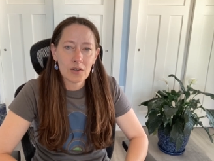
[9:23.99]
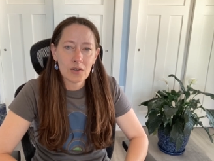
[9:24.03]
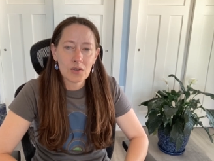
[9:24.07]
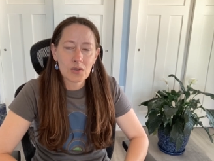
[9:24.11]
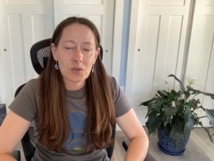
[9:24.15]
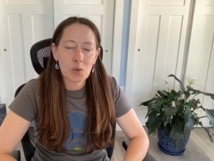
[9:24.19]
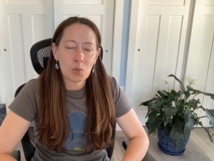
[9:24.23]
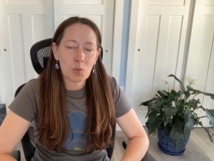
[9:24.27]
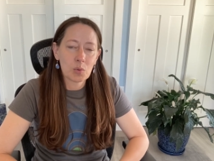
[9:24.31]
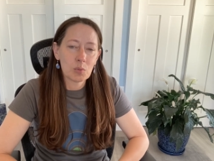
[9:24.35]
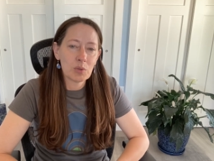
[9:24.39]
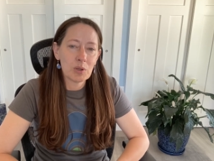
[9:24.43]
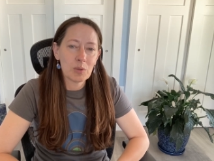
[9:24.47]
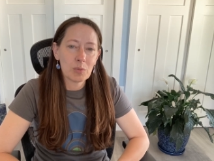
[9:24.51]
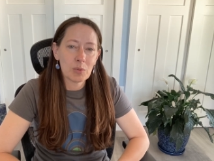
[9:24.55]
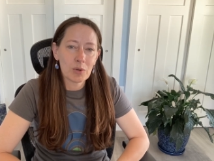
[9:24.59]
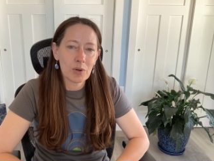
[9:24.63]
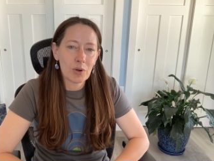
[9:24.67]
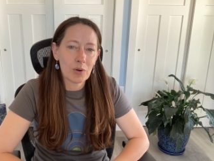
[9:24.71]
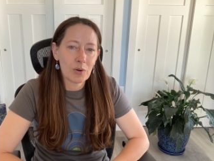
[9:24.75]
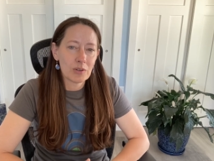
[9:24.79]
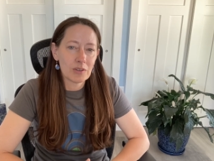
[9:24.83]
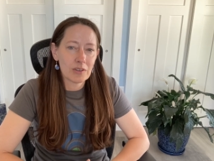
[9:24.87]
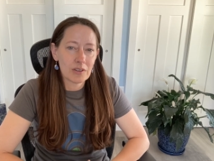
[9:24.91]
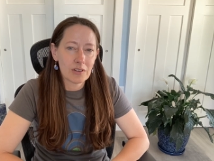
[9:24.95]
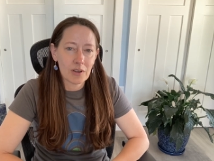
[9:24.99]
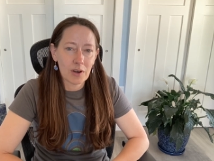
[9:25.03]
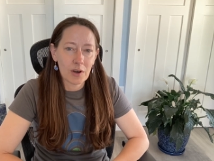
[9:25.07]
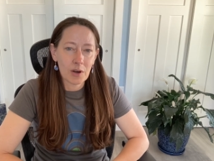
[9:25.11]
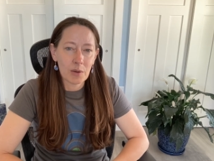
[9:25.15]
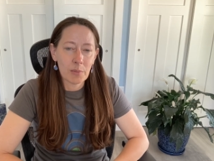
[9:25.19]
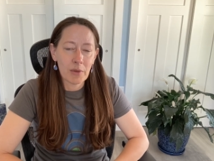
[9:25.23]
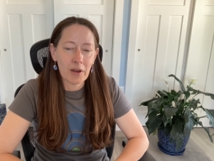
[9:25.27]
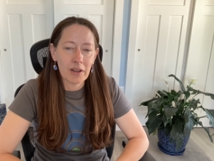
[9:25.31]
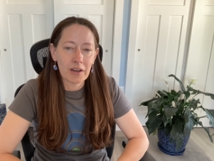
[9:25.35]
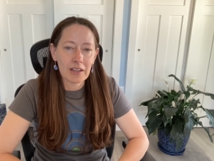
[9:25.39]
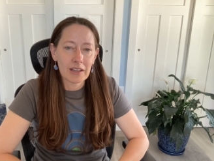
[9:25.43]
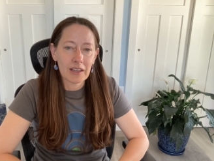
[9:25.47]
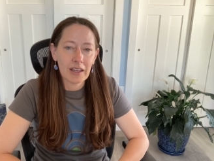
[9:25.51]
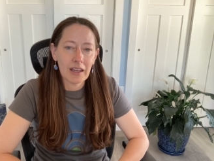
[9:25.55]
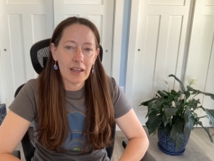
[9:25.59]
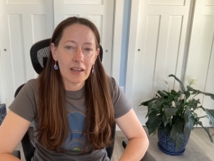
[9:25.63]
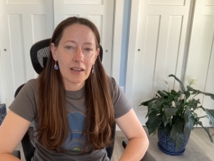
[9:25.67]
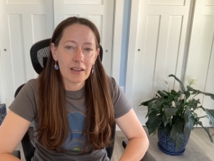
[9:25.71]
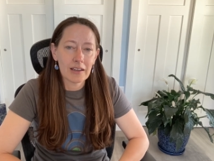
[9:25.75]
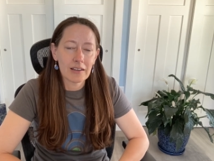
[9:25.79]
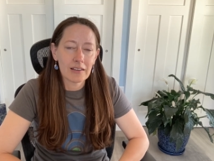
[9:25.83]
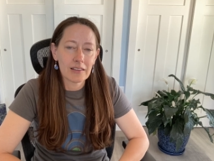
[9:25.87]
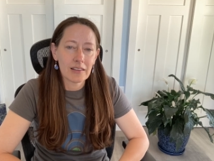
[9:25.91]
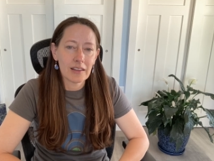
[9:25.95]
So when people go into the harmonic
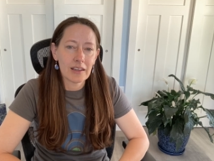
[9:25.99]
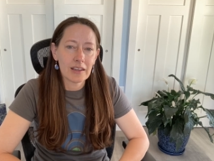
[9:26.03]
egg,